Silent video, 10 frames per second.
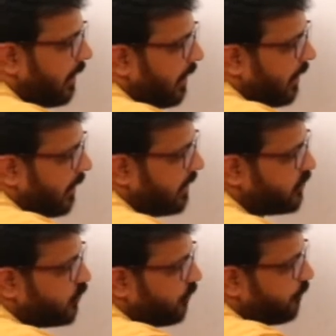
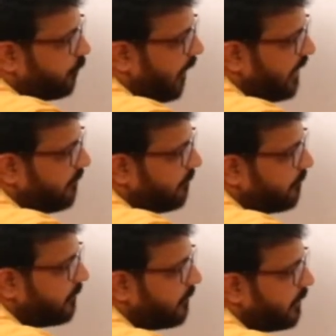raised to 5
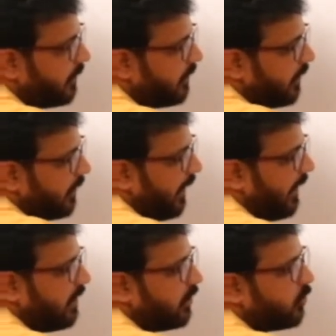
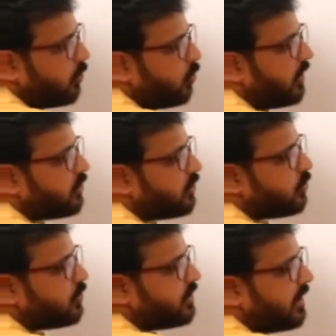and 2 raised to
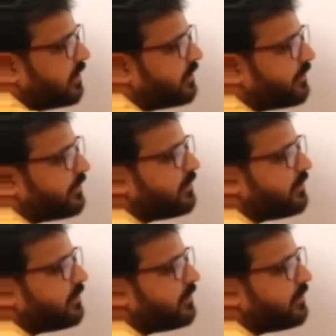6.